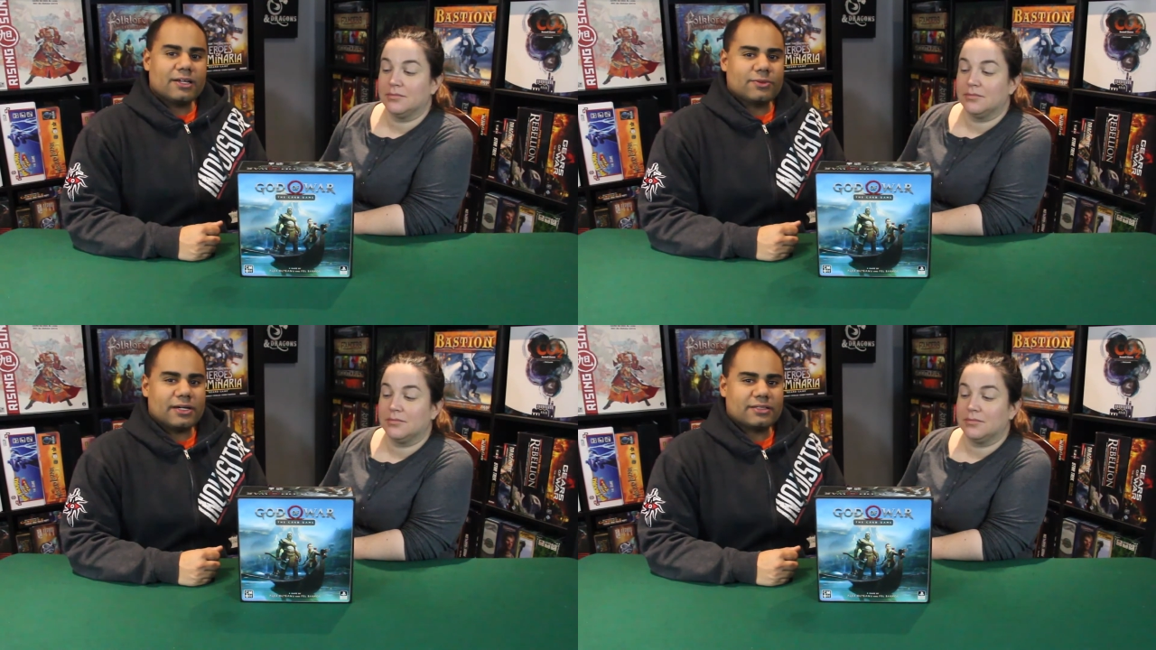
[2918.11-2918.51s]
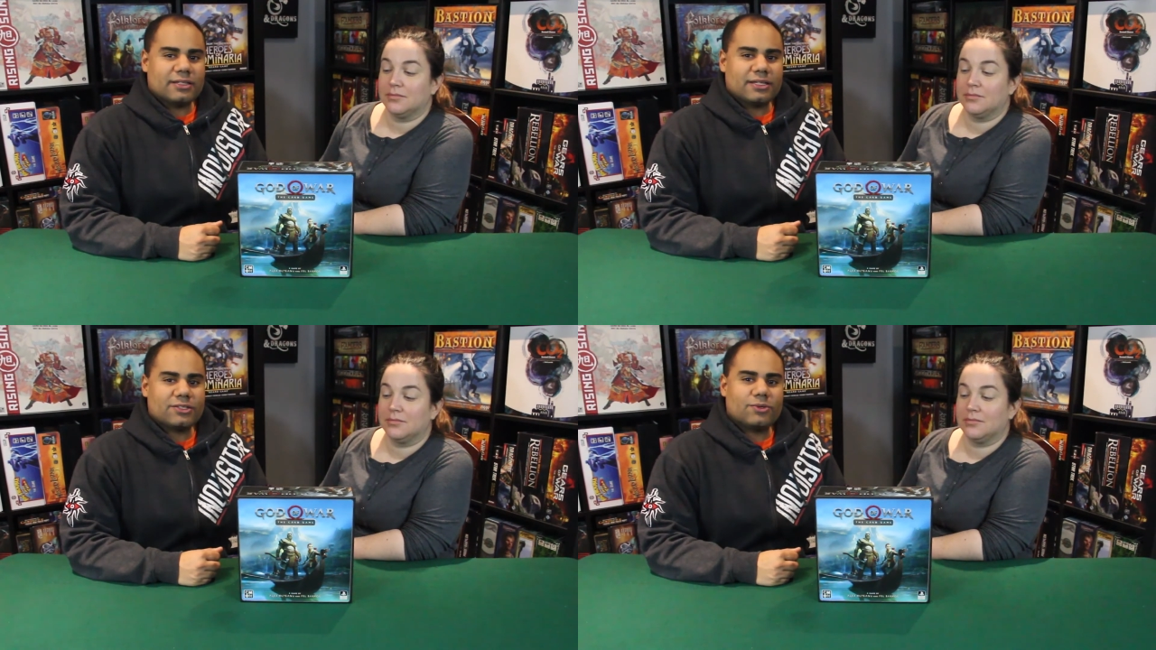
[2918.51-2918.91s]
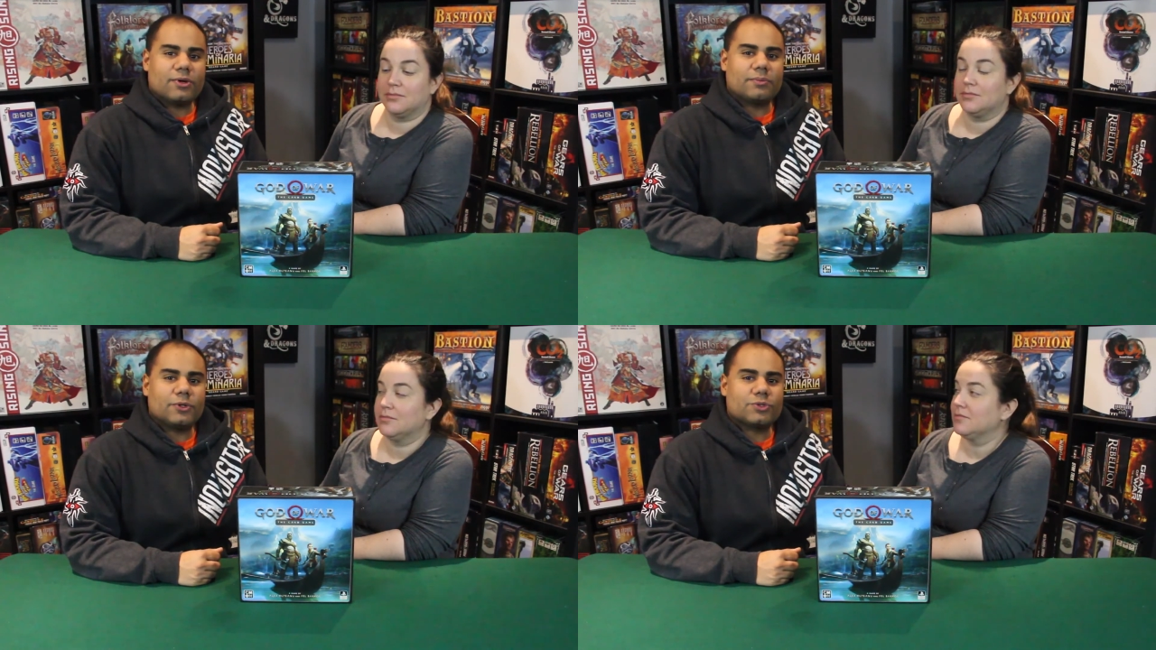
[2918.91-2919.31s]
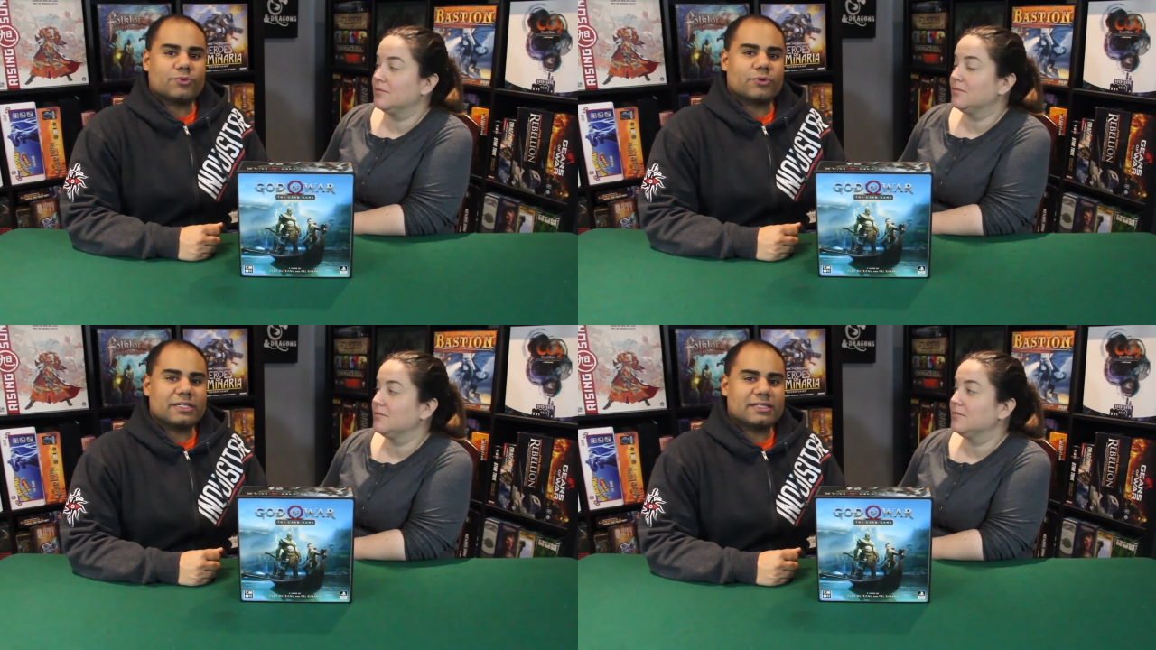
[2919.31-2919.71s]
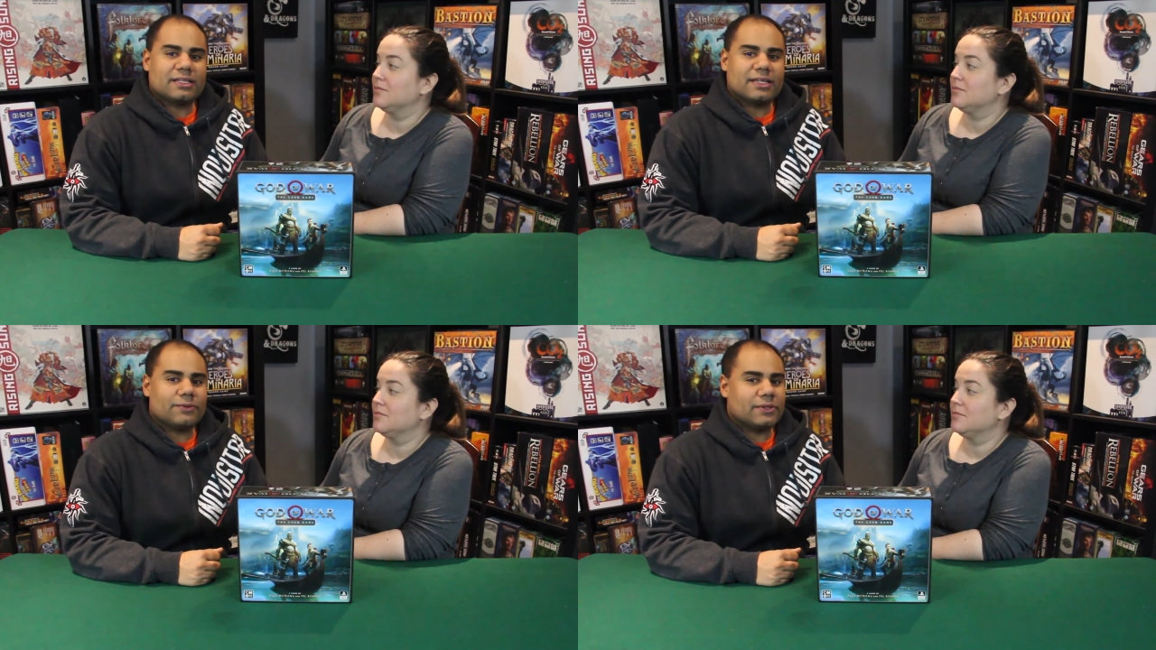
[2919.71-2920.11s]
Speaker 1: as well as a link to our most
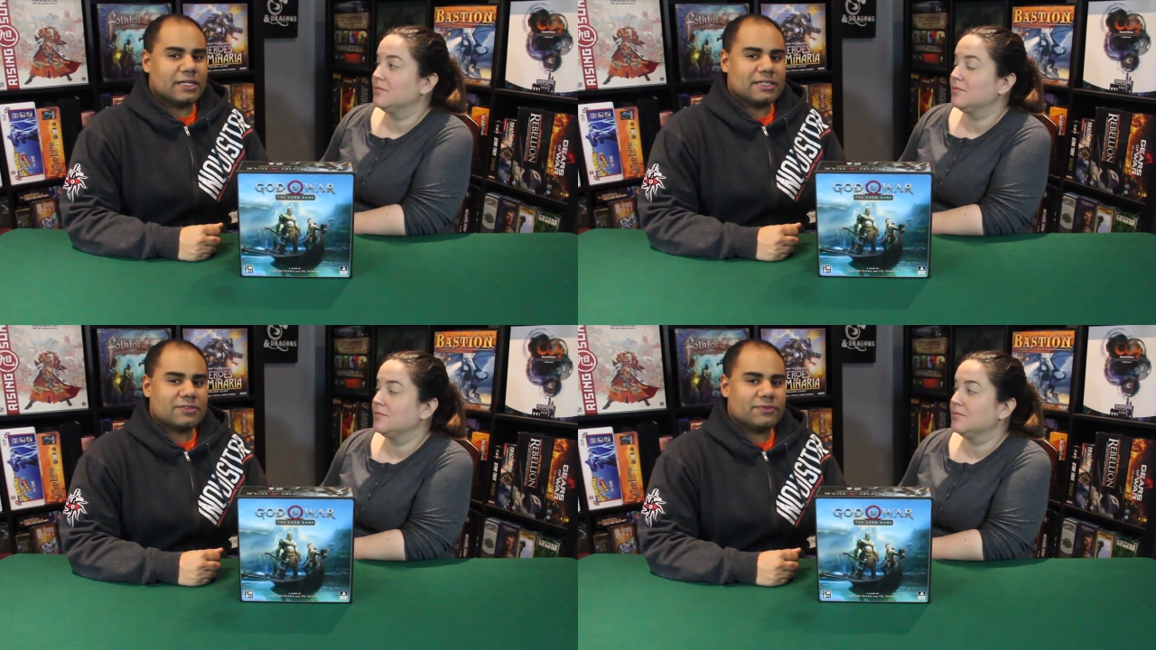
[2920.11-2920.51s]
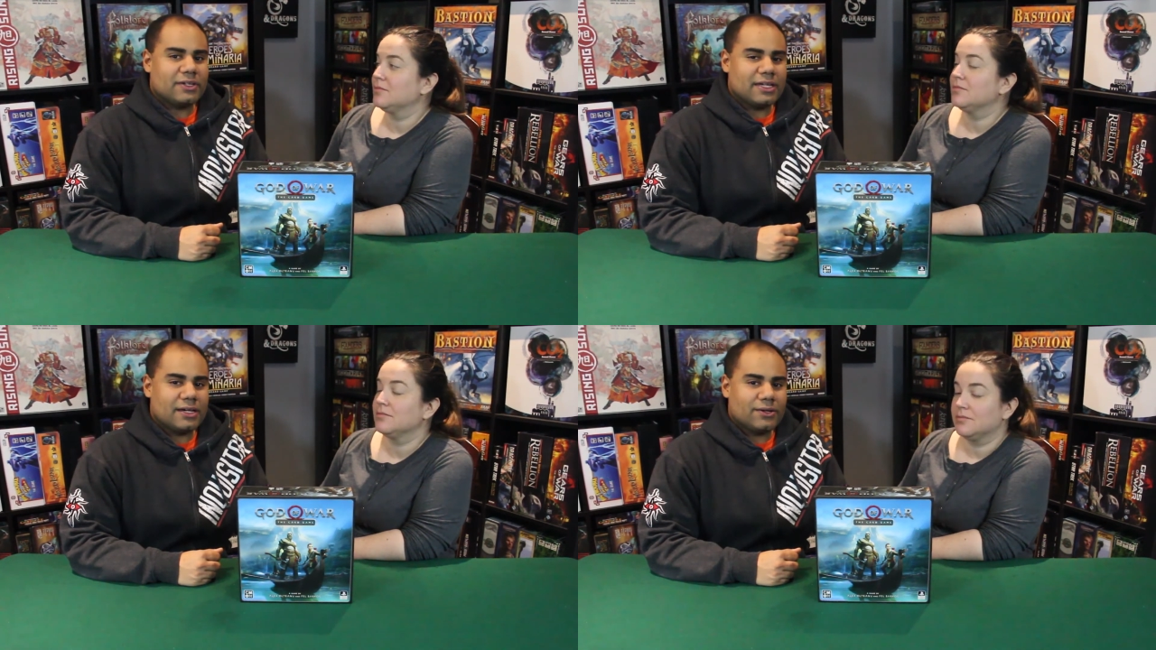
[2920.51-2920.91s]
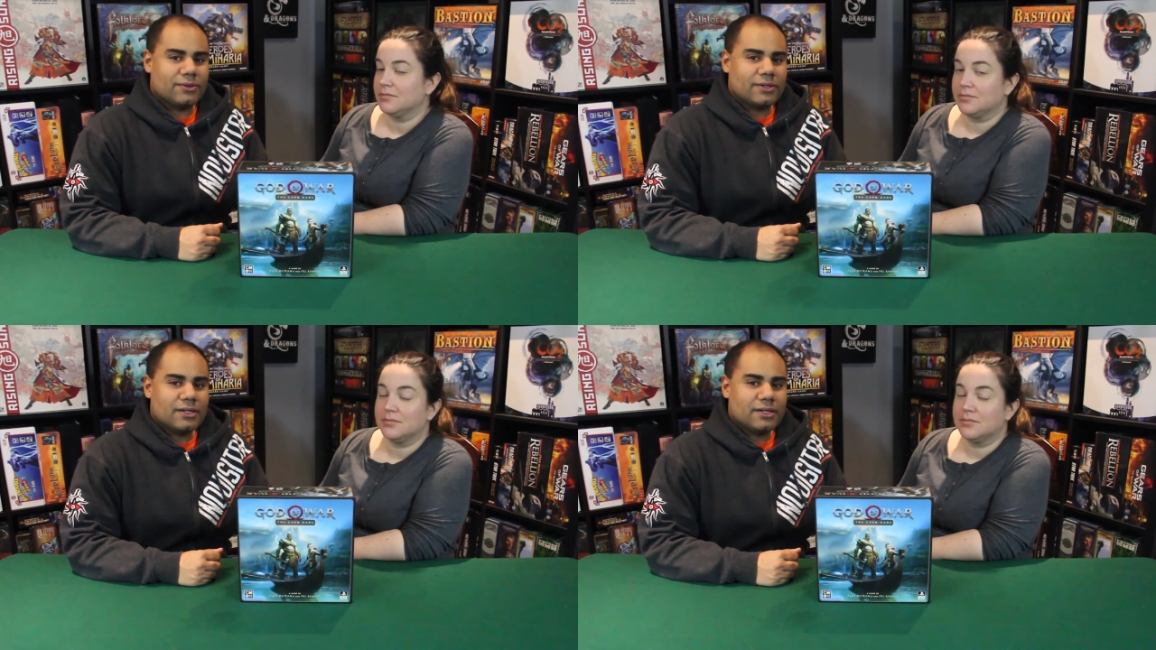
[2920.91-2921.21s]
recently released video.